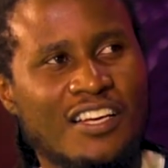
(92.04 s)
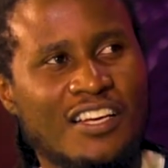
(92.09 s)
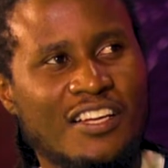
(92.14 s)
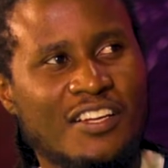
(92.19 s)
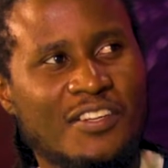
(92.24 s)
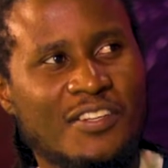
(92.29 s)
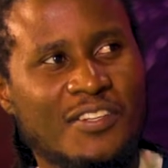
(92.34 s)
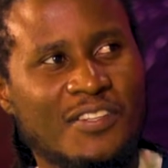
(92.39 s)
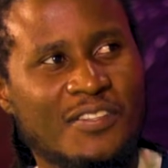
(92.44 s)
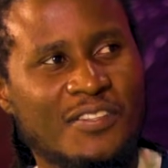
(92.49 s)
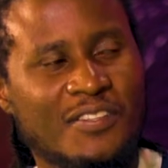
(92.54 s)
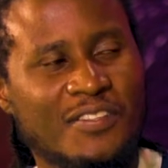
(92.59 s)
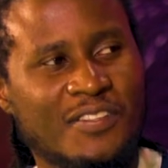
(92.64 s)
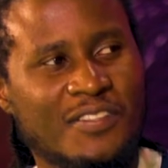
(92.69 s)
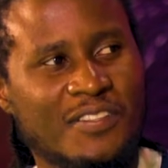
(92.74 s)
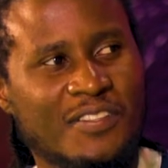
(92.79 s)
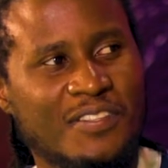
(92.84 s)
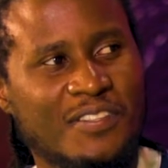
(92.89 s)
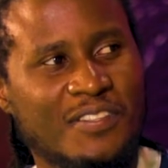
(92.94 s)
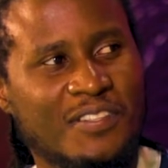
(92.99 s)
I don't
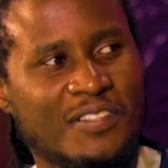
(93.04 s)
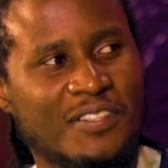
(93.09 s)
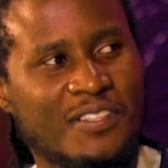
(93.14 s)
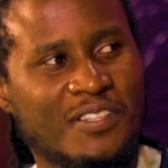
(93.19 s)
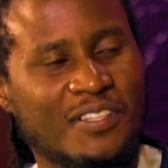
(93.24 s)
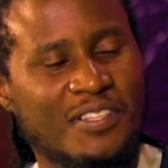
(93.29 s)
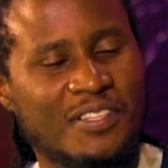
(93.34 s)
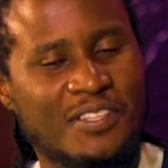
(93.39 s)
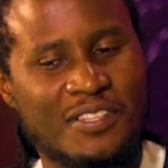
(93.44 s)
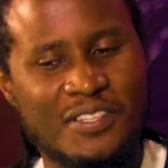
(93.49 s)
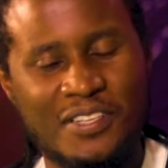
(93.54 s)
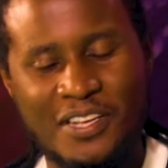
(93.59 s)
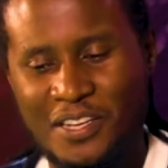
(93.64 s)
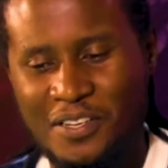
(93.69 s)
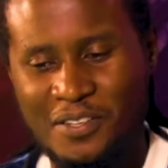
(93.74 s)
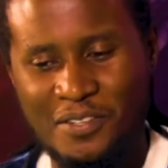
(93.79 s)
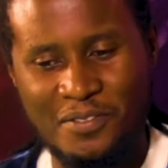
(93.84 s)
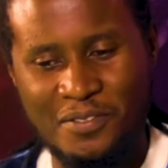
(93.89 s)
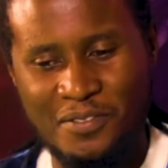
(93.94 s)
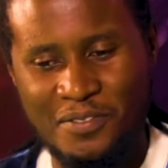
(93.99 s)

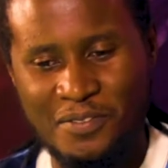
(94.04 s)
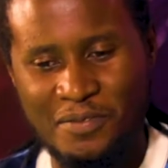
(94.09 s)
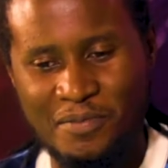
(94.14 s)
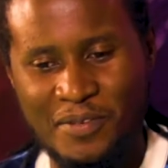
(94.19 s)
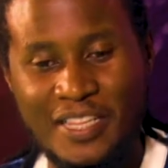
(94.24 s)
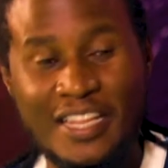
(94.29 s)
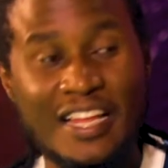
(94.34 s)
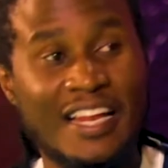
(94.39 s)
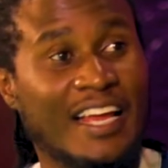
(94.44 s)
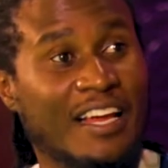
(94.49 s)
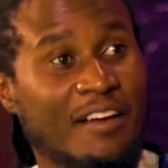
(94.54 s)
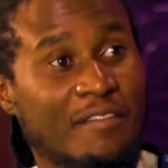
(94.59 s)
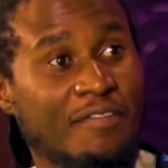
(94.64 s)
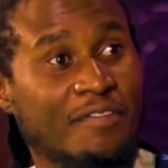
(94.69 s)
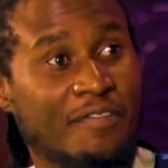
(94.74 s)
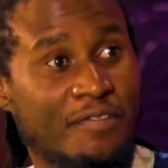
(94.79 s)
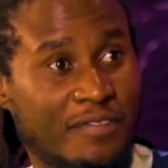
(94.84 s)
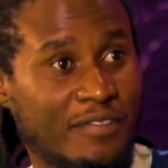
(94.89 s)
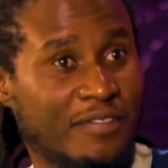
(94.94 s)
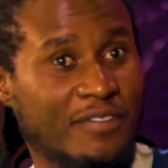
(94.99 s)
know. But they're Charles.